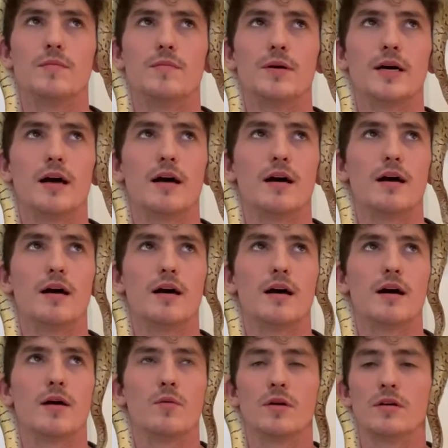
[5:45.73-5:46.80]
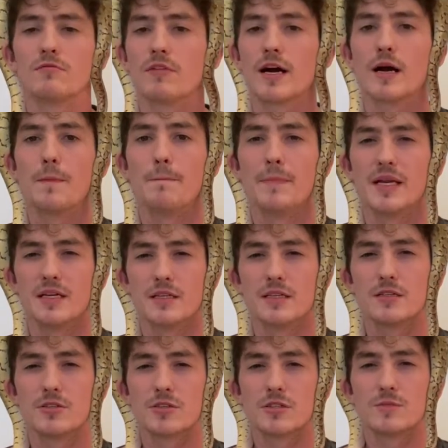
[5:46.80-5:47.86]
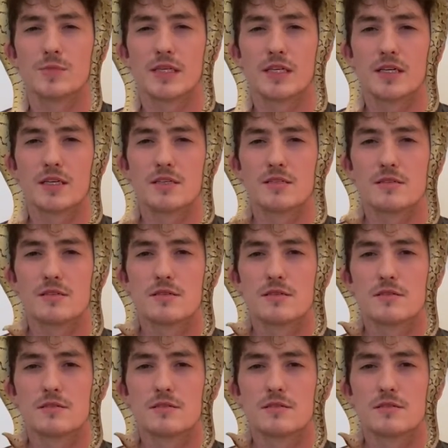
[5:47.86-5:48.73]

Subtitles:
but I wouldn't recommend it just because